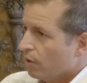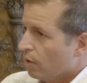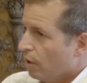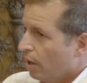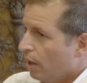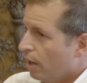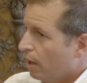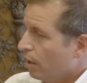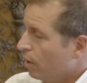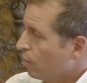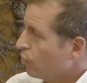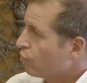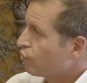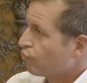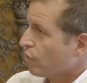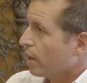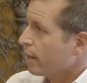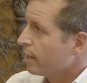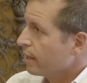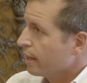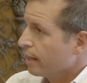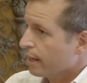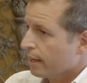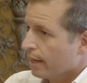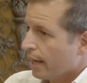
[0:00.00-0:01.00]

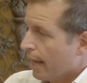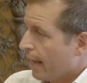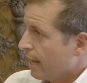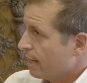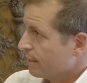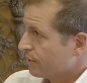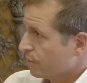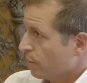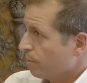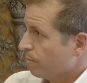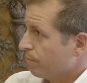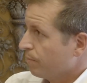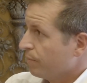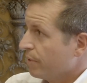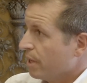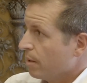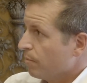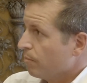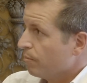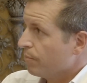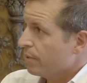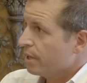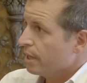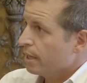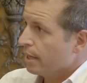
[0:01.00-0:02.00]
running as a
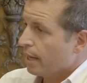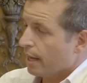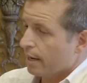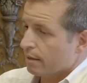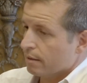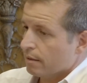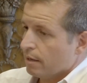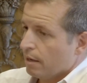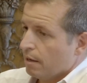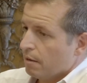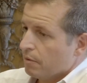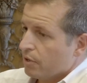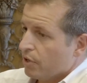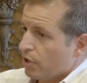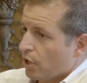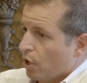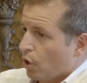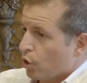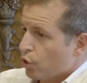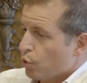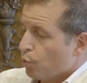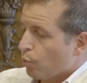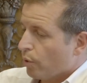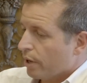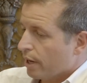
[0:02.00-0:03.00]
B&B and
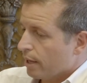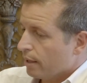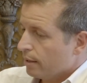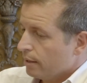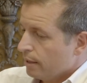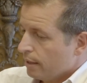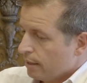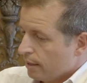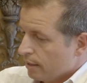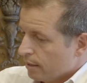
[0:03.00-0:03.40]
you want to